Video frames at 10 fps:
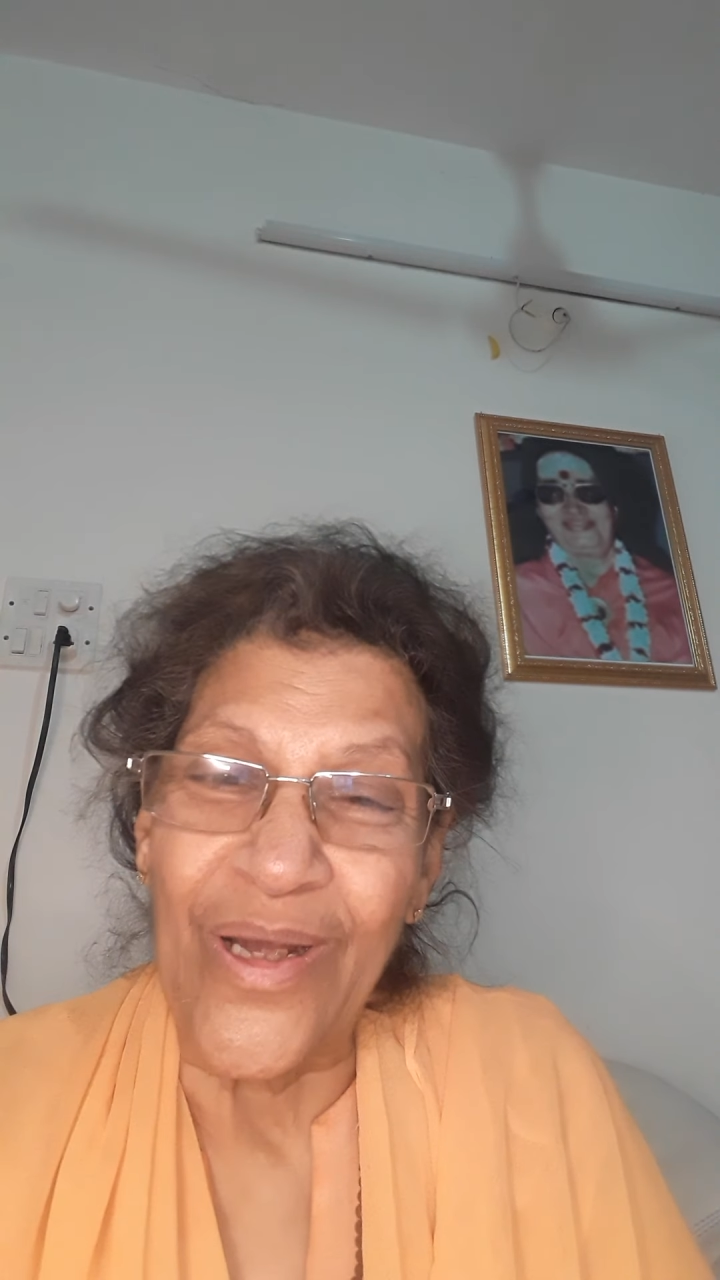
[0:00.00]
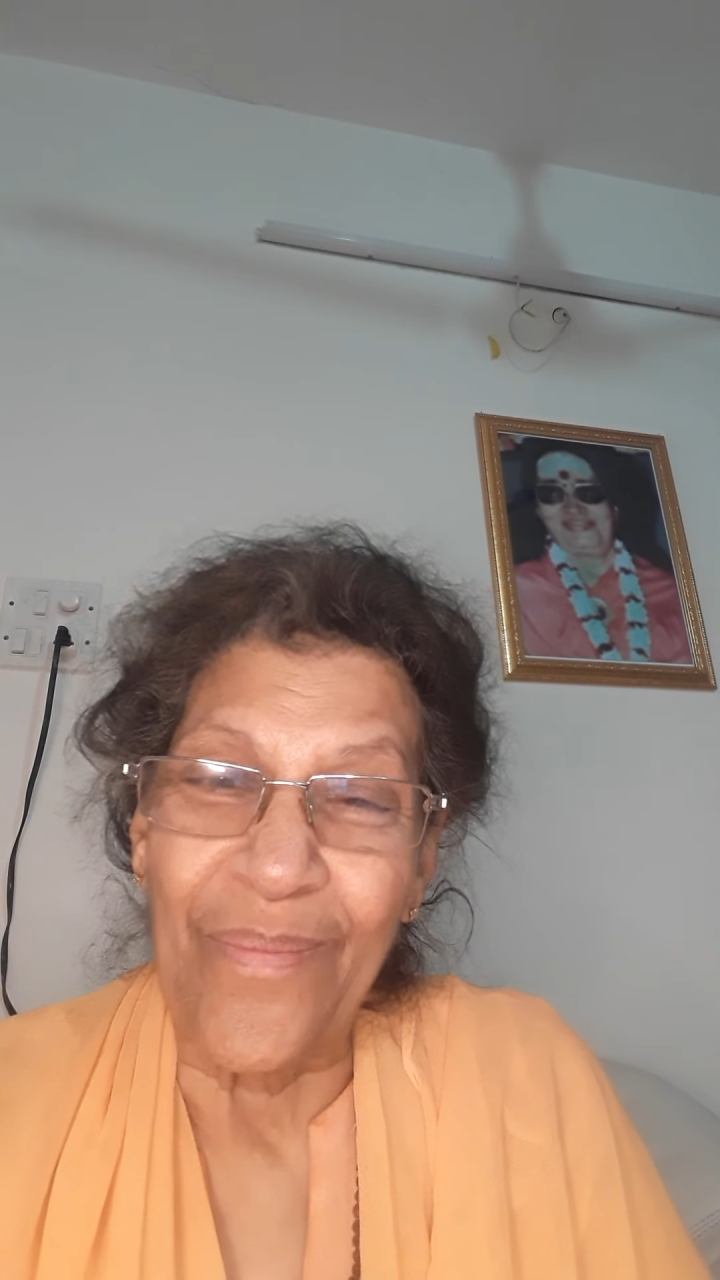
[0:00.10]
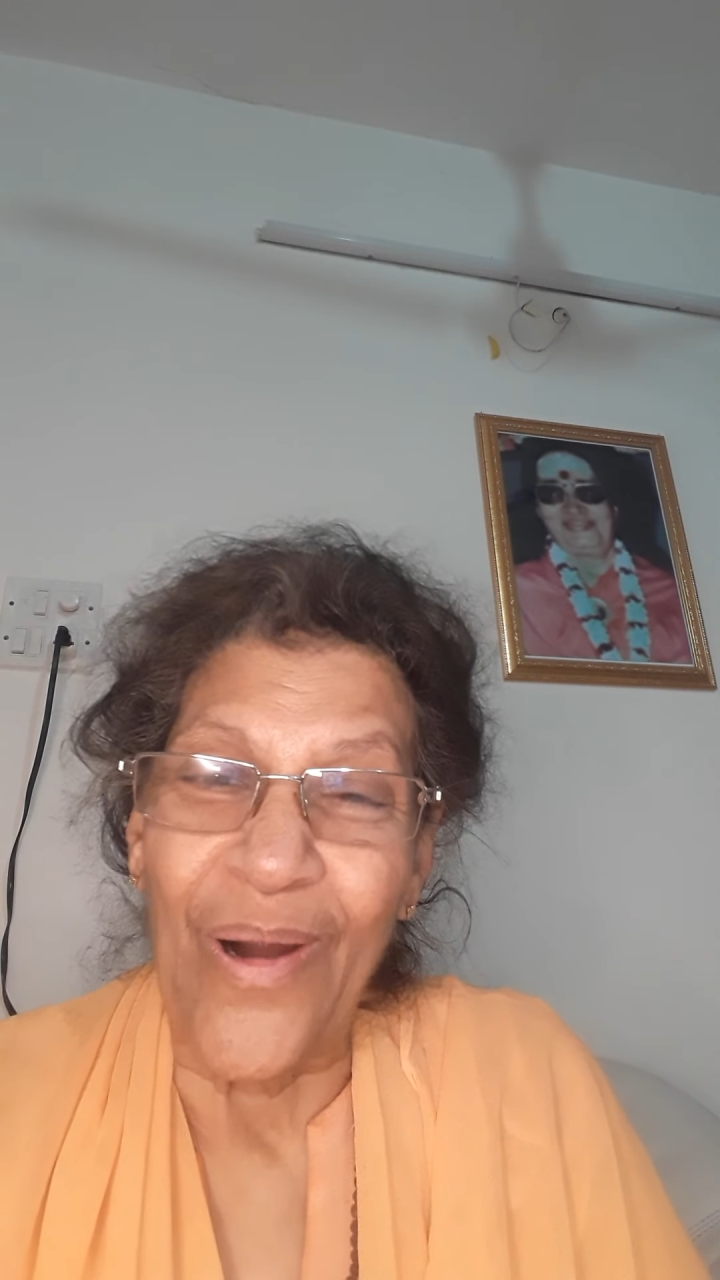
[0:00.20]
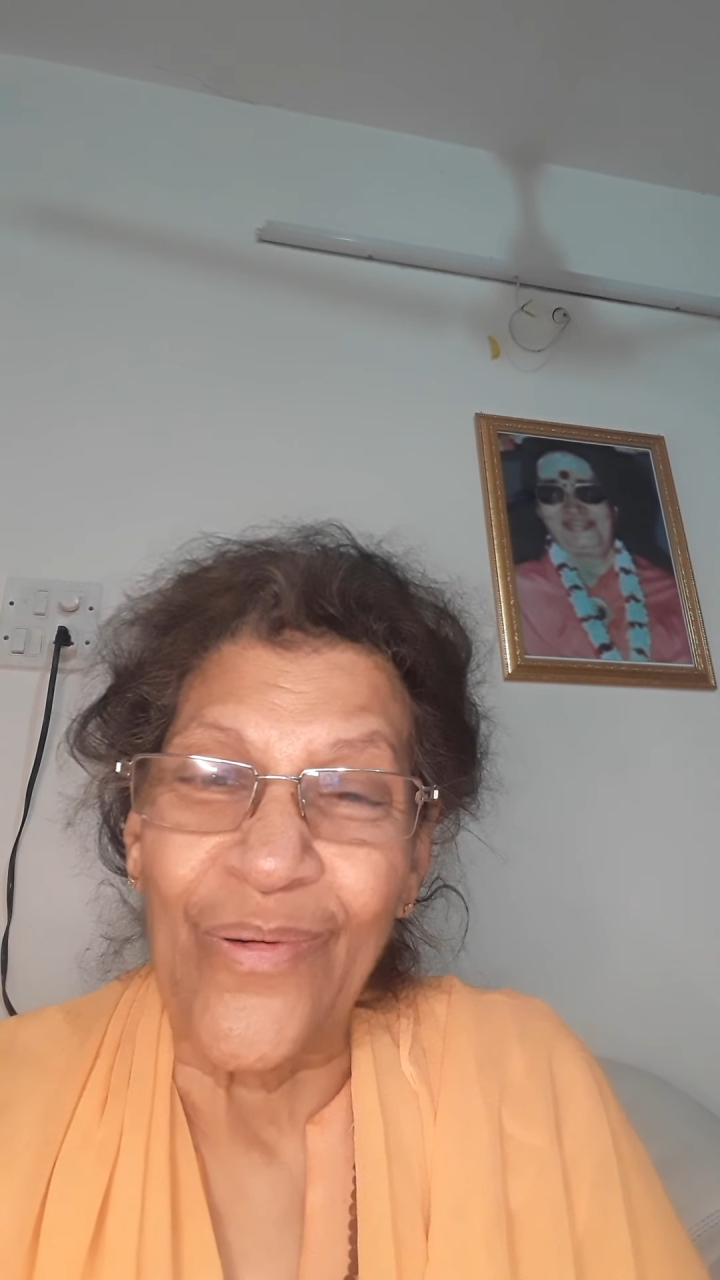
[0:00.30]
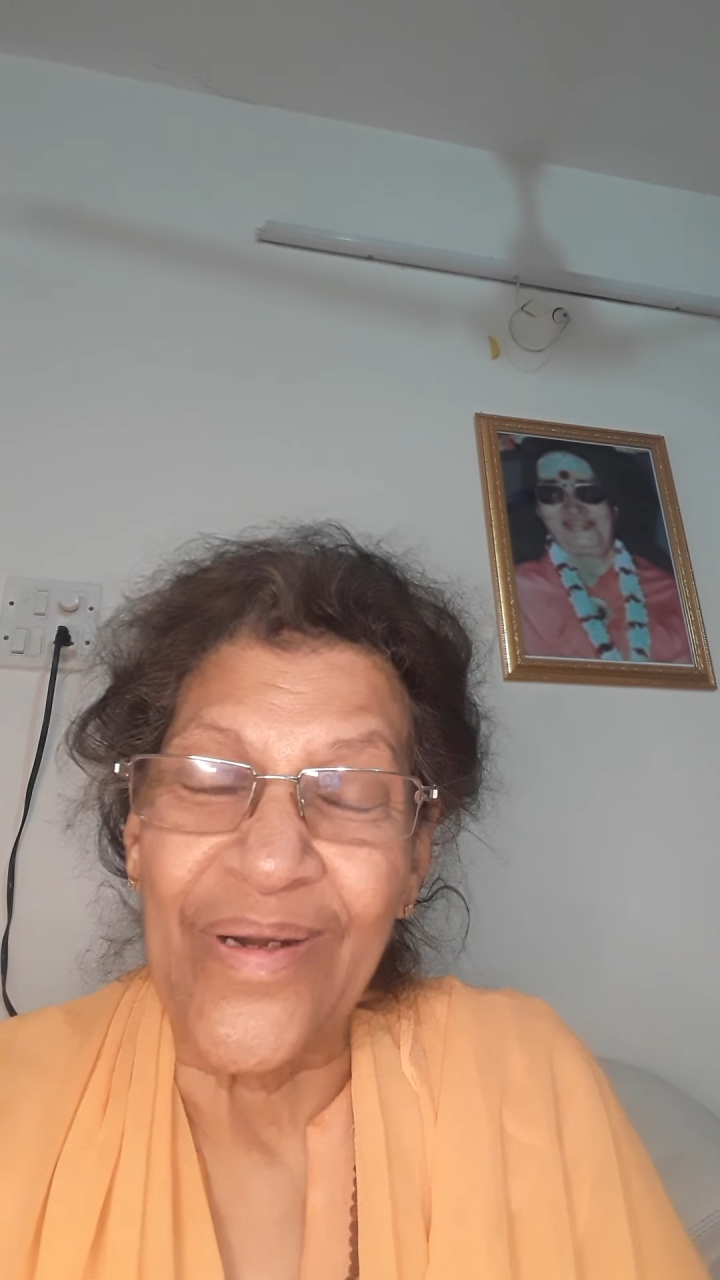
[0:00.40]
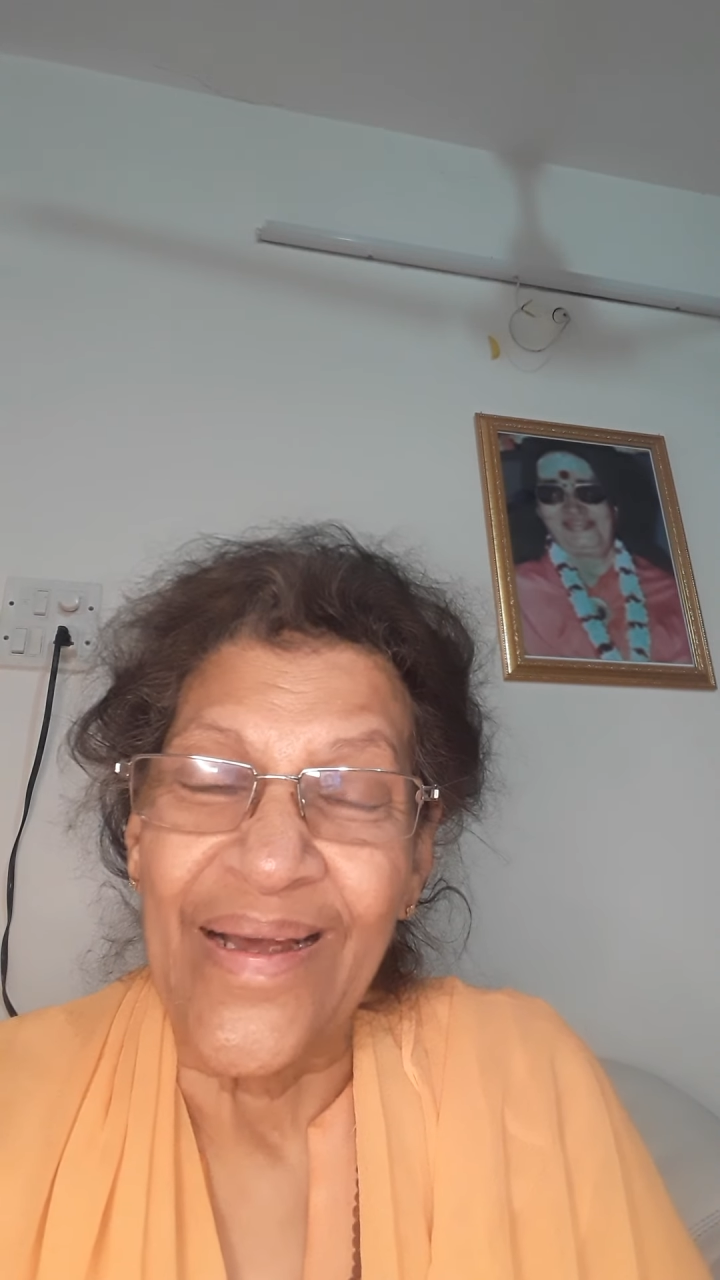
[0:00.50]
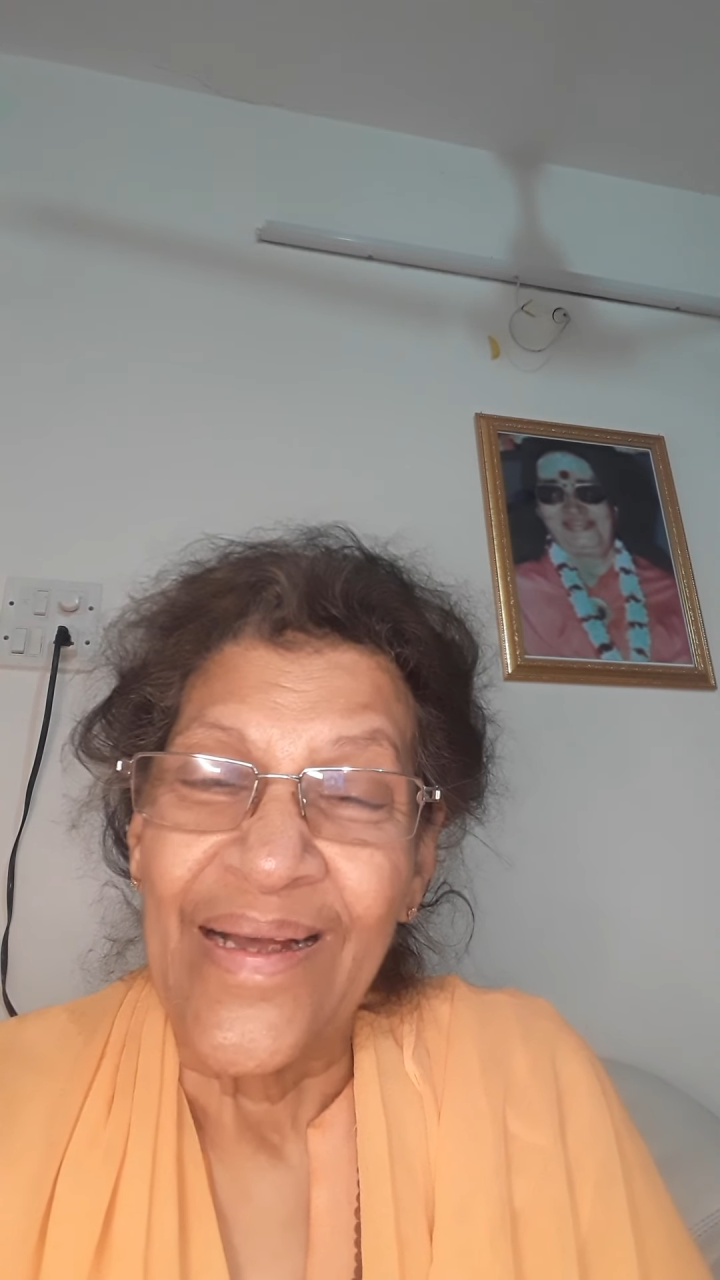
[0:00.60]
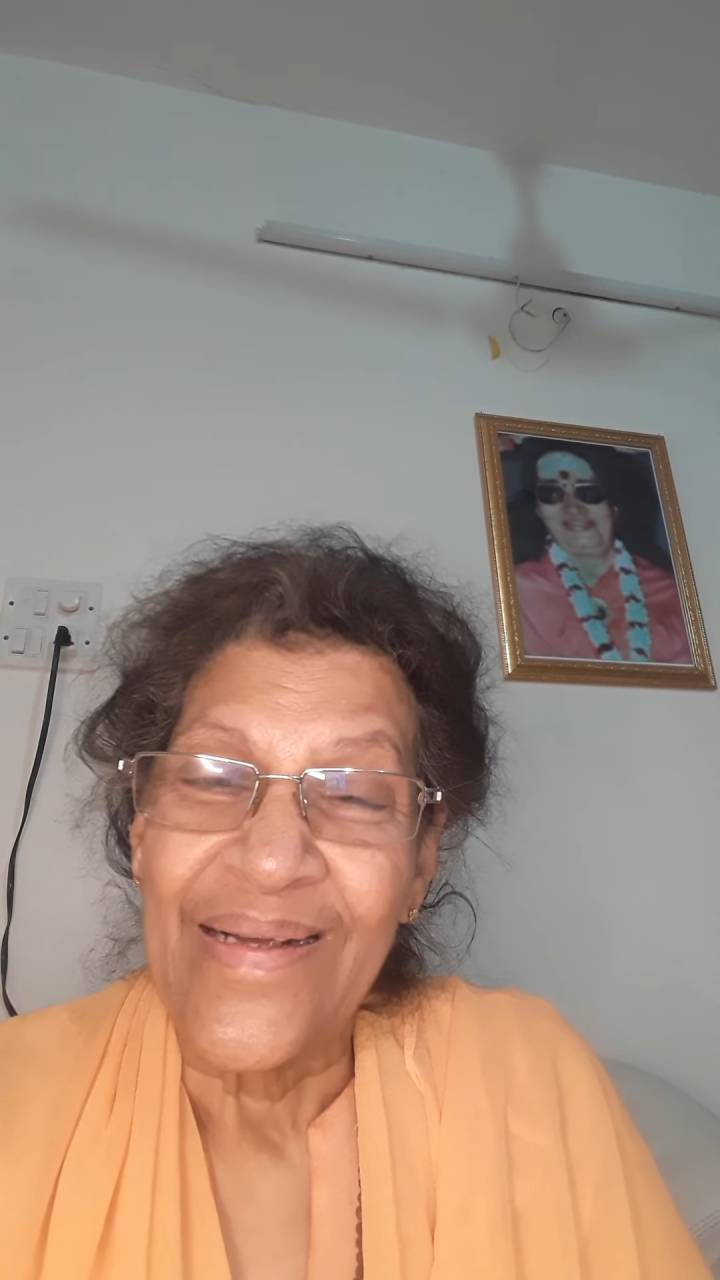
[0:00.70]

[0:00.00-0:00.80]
about